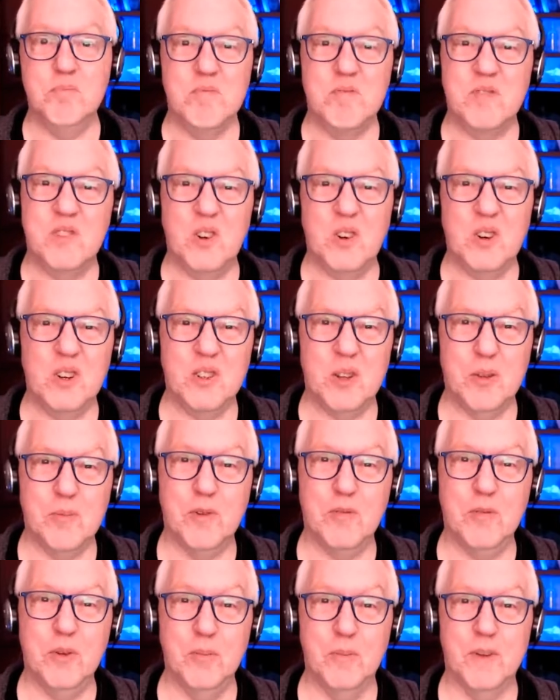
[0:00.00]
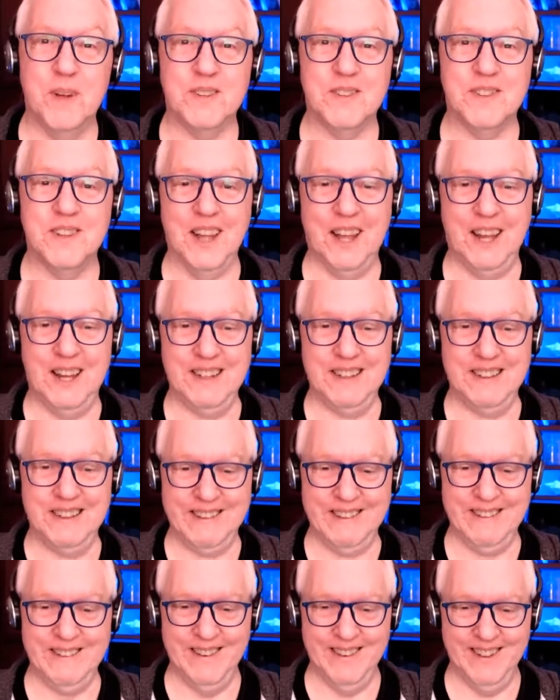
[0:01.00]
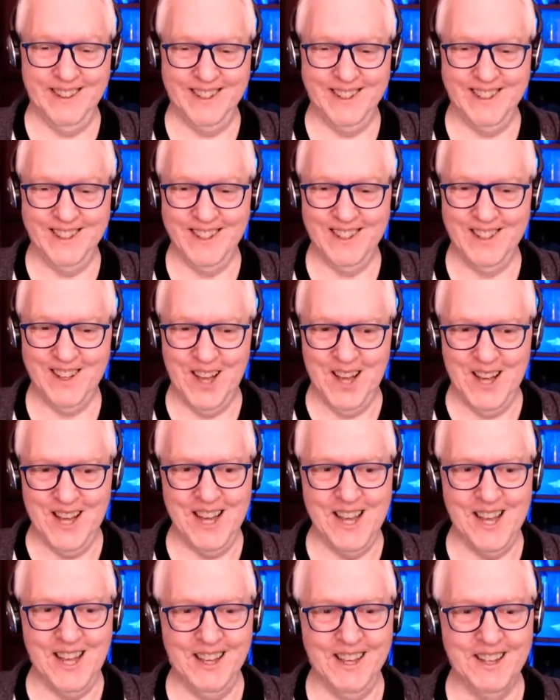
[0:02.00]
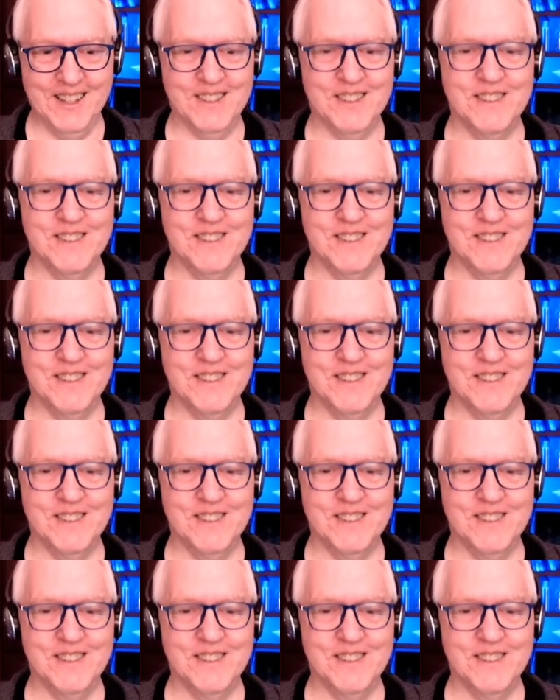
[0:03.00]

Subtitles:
Of course, I'm a few minutes late. Hi.